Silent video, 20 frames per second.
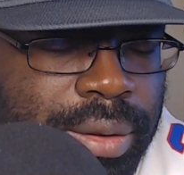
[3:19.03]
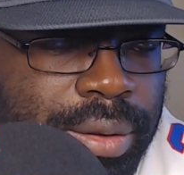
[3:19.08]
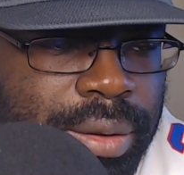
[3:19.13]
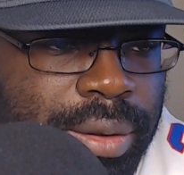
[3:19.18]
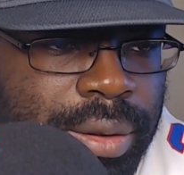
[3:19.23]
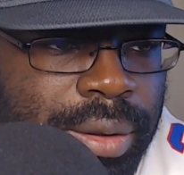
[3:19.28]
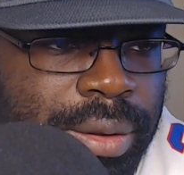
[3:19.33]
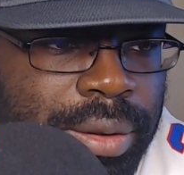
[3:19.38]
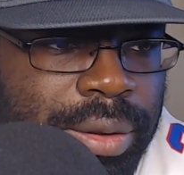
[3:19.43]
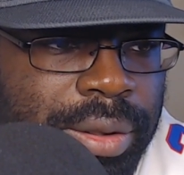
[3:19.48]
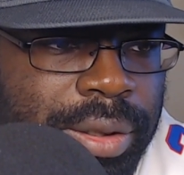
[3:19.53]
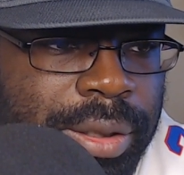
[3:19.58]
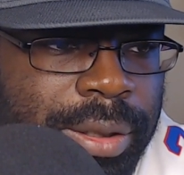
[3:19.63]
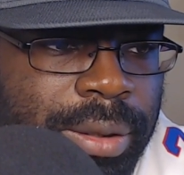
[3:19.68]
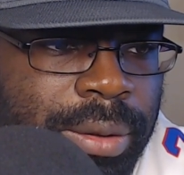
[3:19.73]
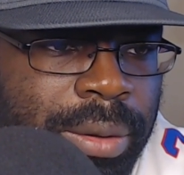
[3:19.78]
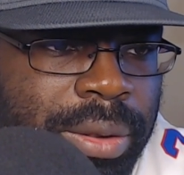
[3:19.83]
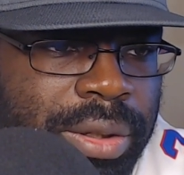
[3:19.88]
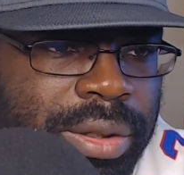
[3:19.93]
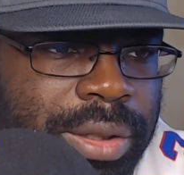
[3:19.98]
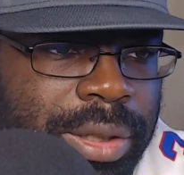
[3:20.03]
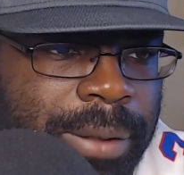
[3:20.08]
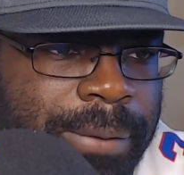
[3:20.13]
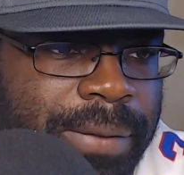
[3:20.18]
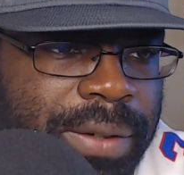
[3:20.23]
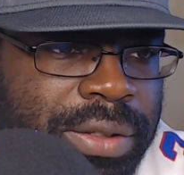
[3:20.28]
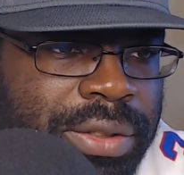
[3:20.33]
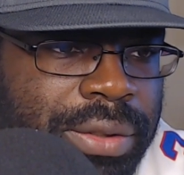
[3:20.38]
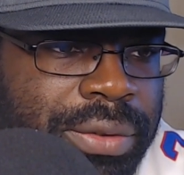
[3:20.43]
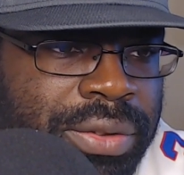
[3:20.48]
On the
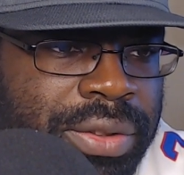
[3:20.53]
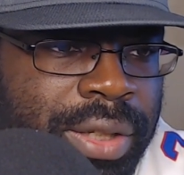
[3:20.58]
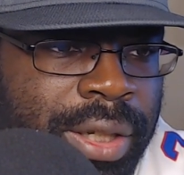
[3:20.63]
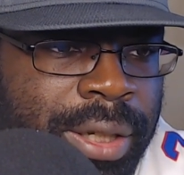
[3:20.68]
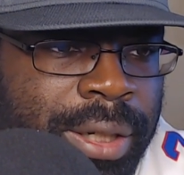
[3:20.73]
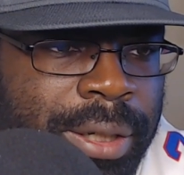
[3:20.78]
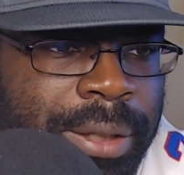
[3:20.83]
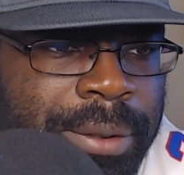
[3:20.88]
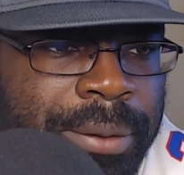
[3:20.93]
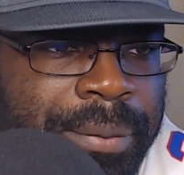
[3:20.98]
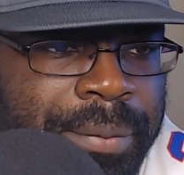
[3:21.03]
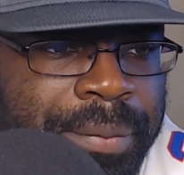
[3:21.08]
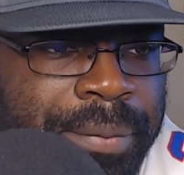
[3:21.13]
defensive side,